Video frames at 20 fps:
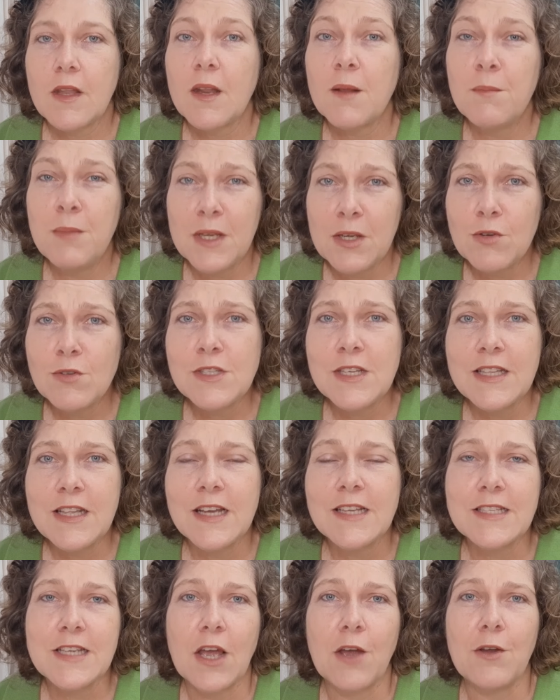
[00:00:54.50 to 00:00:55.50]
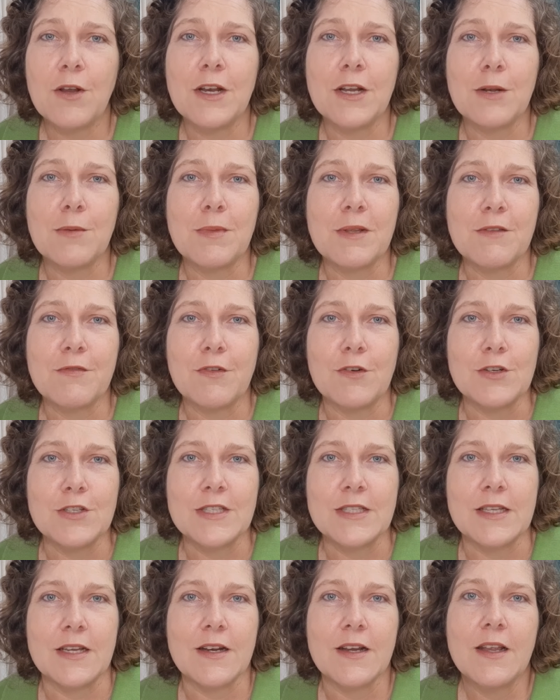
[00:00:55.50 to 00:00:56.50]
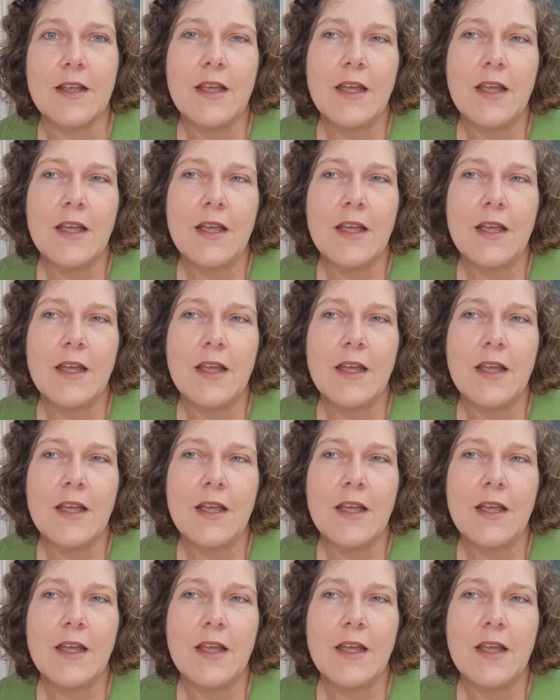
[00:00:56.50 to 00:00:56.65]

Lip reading: because it does go a little bit faster.